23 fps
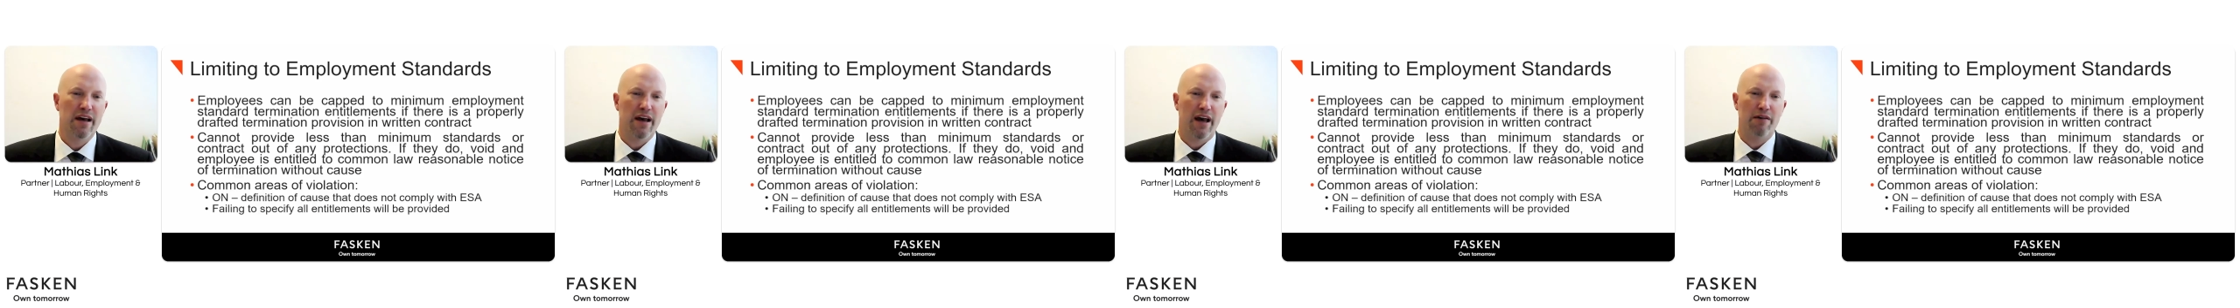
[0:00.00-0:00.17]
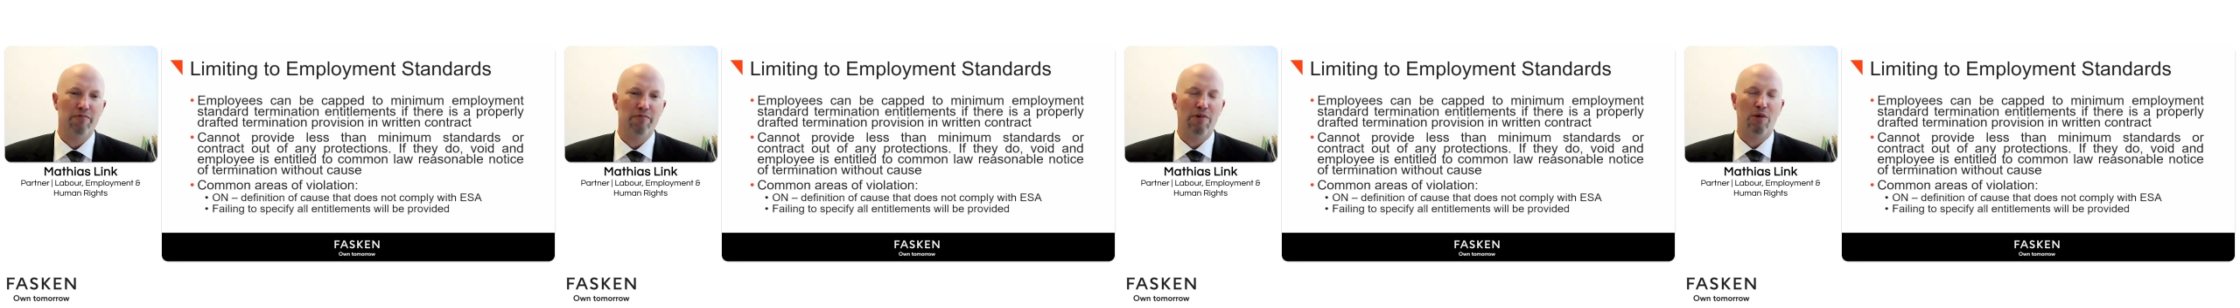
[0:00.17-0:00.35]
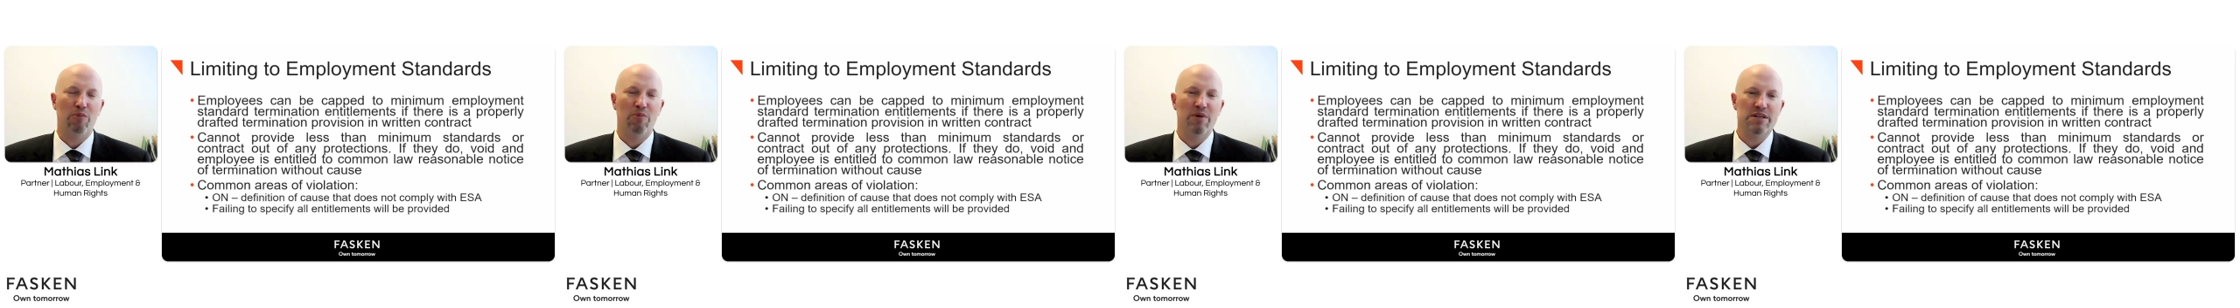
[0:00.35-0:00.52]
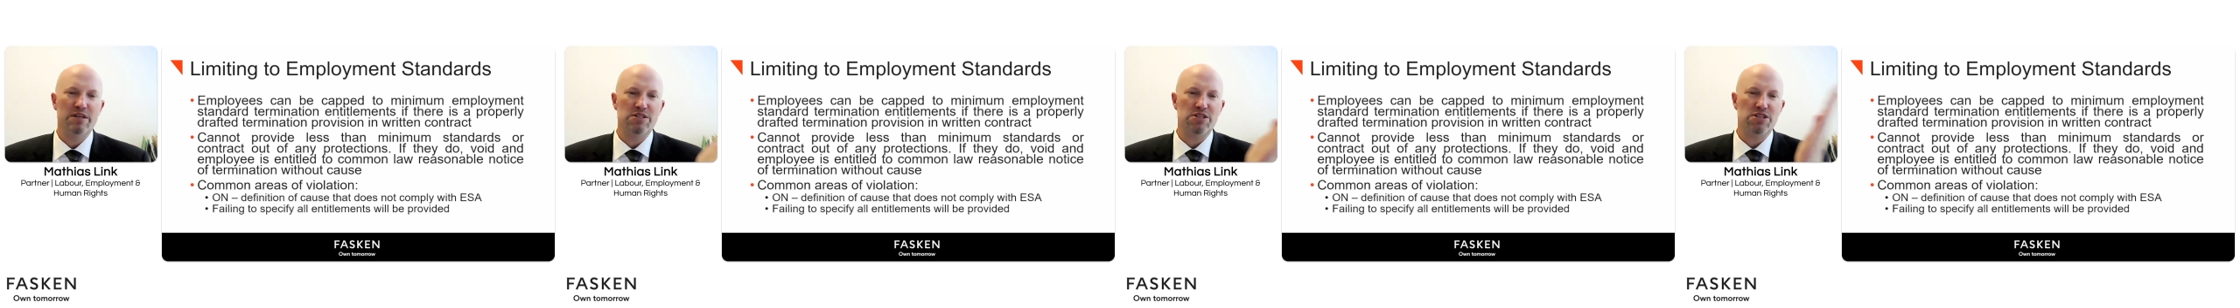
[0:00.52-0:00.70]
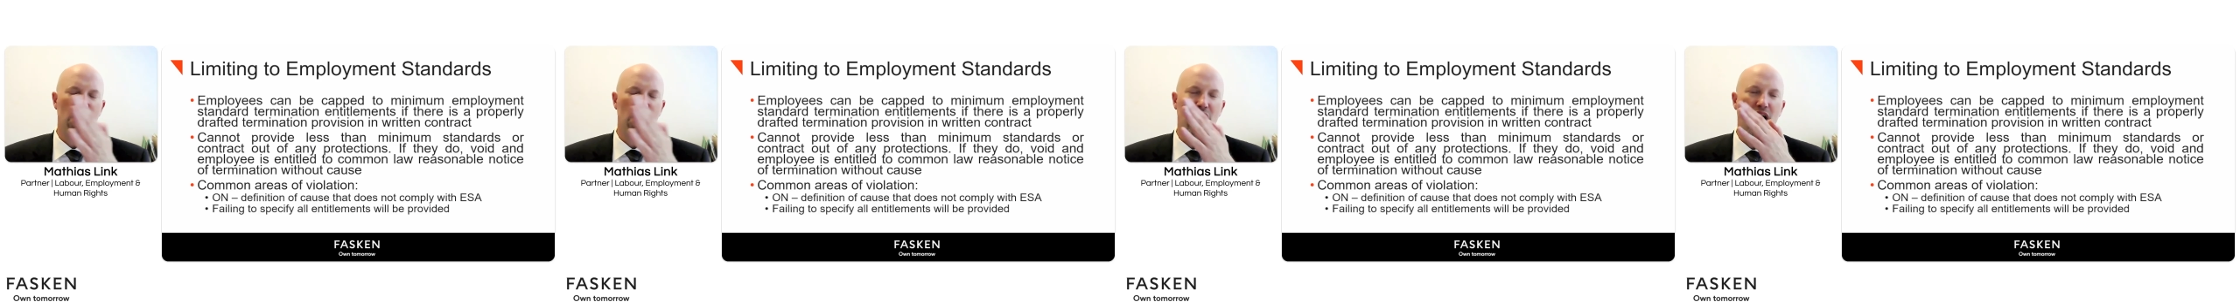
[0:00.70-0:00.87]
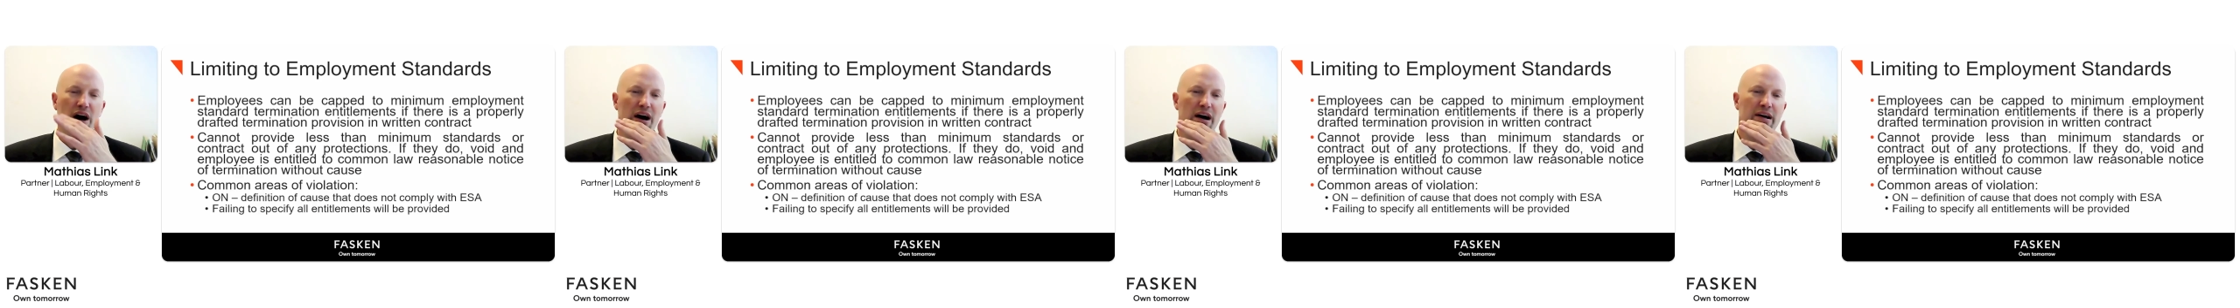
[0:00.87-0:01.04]
And what we
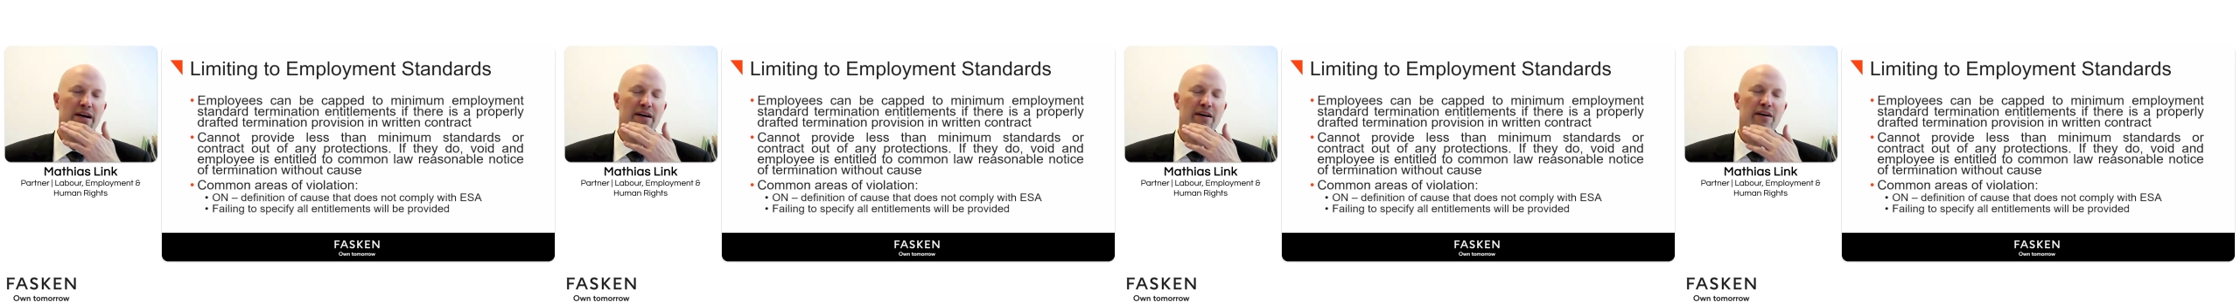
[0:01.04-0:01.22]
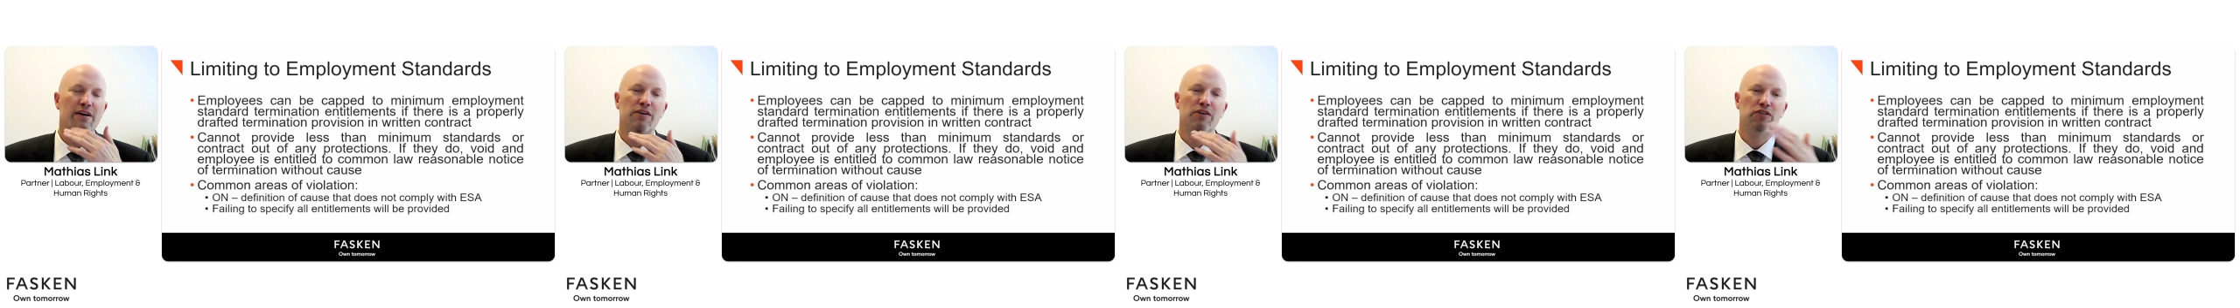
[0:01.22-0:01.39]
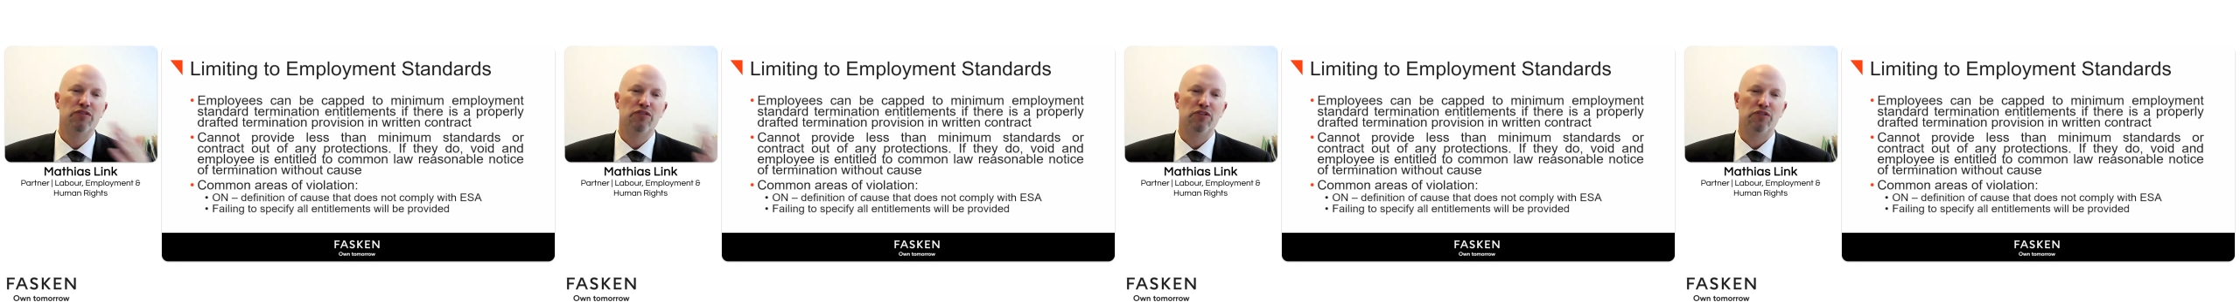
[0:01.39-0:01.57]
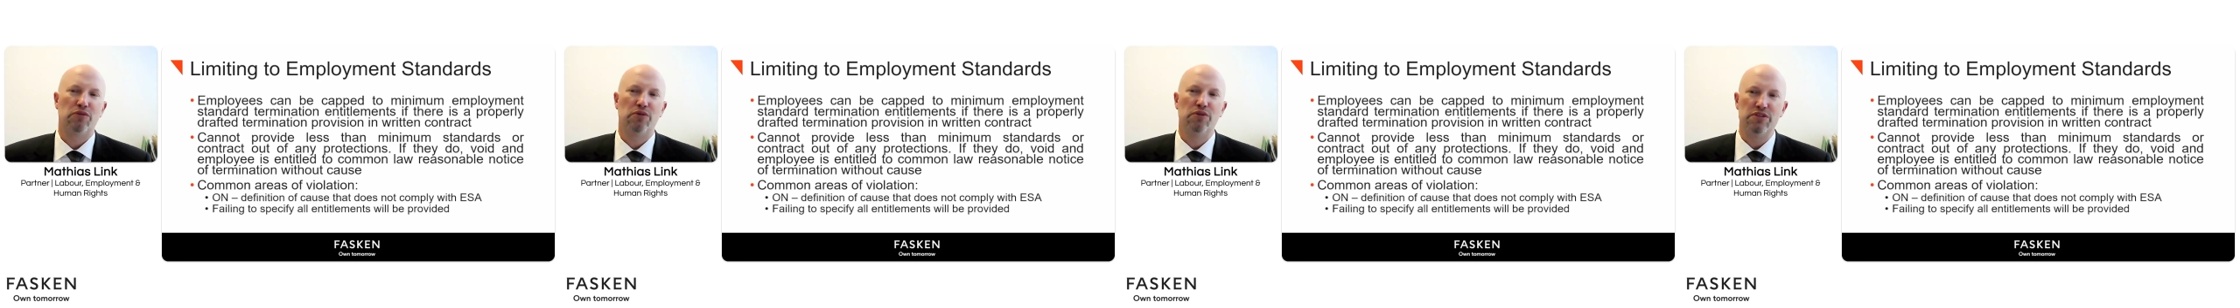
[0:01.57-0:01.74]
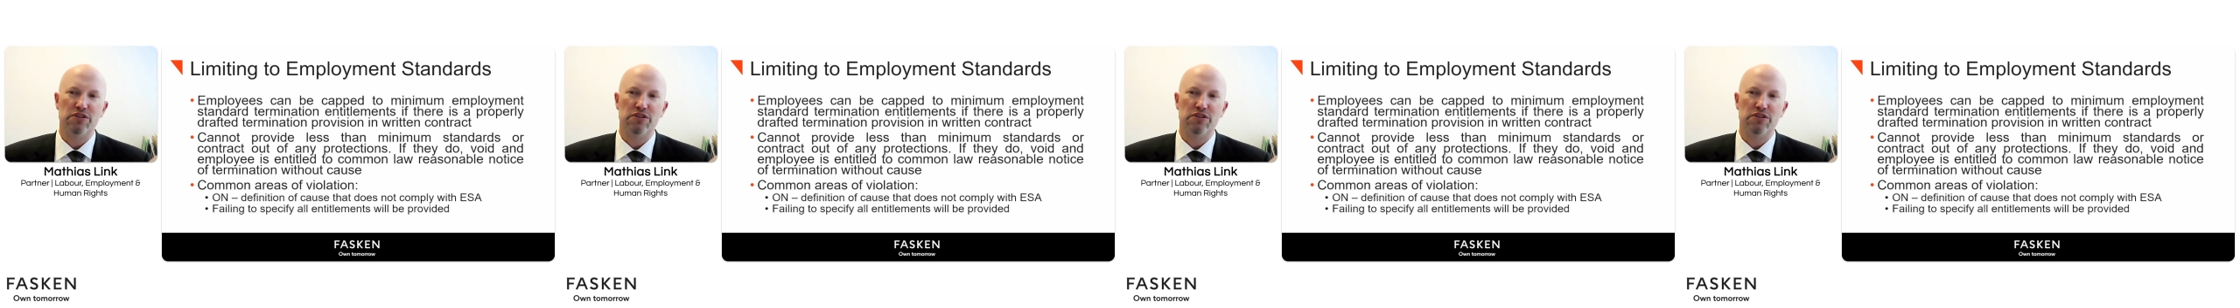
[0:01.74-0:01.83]
saw through